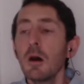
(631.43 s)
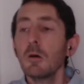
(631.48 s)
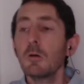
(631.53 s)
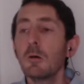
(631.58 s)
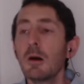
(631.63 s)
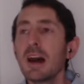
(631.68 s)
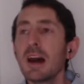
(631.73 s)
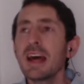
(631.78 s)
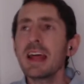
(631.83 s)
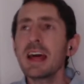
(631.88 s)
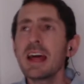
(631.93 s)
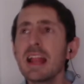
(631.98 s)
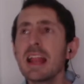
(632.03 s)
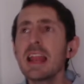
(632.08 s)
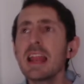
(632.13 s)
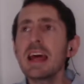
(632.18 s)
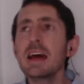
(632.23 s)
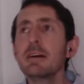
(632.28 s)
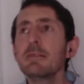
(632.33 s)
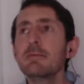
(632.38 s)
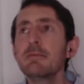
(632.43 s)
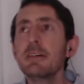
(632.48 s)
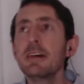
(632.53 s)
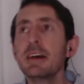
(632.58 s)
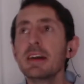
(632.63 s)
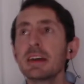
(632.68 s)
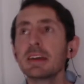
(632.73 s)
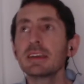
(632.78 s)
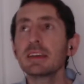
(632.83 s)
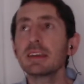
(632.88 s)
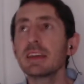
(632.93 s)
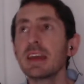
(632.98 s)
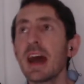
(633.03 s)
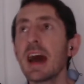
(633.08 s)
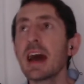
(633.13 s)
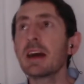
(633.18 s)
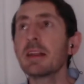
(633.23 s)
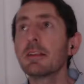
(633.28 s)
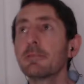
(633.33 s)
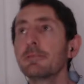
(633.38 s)
When I live in
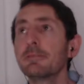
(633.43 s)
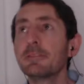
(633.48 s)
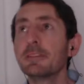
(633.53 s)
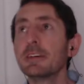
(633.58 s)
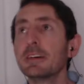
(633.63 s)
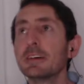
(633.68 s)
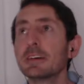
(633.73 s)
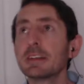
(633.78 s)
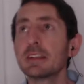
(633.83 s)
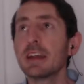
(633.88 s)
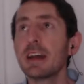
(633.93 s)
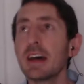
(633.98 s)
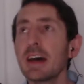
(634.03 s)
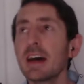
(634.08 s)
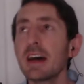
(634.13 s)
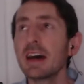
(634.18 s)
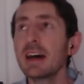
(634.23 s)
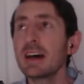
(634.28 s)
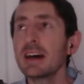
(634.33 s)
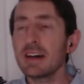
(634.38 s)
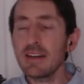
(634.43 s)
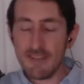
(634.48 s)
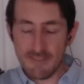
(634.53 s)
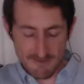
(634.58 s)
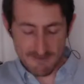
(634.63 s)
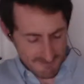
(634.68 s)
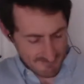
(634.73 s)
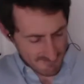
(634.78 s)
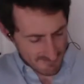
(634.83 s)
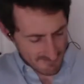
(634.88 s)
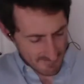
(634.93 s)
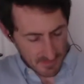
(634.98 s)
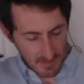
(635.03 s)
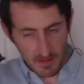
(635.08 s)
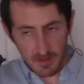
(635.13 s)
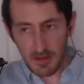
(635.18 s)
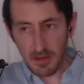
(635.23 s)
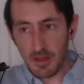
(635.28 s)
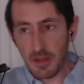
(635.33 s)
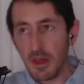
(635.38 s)
California,
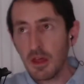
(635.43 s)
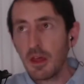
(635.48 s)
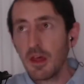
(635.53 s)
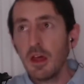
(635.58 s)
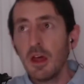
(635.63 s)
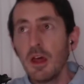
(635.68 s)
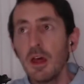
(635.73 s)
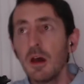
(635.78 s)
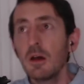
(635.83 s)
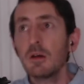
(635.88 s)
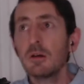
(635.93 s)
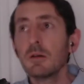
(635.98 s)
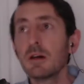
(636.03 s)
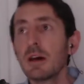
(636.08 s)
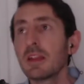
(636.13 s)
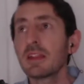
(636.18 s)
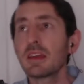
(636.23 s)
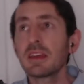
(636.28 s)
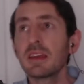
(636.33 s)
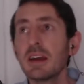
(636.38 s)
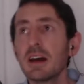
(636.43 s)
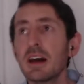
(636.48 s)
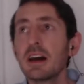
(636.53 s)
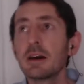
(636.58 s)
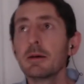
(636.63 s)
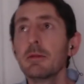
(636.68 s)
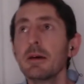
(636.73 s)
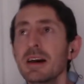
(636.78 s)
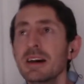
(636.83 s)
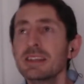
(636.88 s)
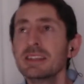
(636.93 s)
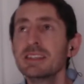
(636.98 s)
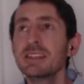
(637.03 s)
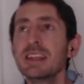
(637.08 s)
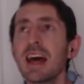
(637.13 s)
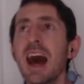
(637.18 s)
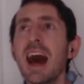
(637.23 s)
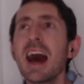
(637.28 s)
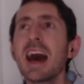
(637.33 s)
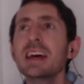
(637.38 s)
where the
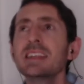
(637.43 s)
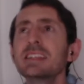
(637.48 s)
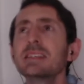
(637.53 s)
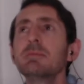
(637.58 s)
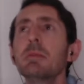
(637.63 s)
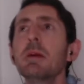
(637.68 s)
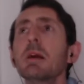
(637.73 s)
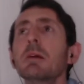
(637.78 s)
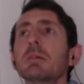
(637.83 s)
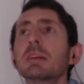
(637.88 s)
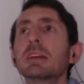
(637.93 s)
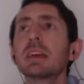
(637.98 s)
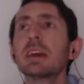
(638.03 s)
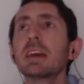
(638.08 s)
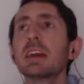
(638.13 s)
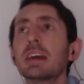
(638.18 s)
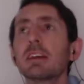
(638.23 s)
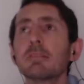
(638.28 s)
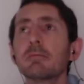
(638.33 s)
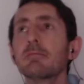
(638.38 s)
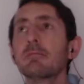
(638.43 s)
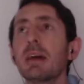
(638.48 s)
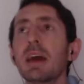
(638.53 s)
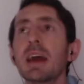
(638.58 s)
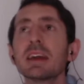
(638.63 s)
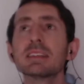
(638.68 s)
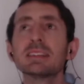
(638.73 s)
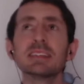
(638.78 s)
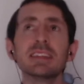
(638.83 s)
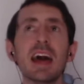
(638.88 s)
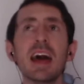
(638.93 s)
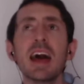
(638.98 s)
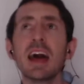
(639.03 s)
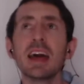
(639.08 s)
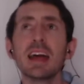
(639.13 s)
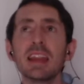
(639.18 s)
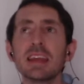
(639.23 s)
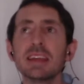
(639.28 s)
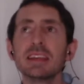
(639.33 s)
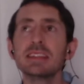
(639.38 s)
curbside smoking makes
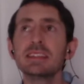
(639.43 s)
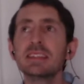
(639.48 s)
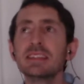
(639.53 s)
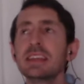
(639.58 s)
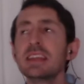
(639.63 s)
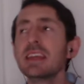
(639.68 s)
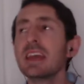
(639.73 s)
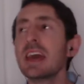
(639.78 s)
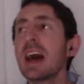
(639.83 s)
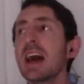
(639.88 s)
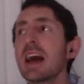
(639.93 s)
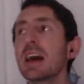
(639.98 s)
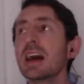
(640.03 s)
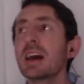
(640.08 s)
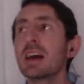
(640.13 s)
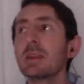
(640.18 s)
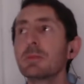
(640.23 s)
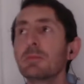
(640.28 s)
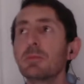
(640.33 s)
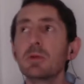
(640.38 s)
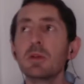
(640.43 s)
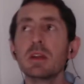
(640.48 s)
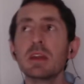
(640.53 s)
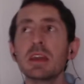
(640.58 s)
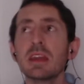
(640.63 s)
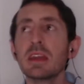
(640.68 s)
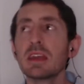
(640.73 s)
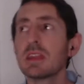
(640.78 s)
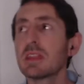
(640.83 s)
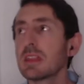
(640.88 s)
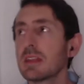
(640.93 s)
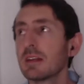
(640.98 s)
it easier to breathe.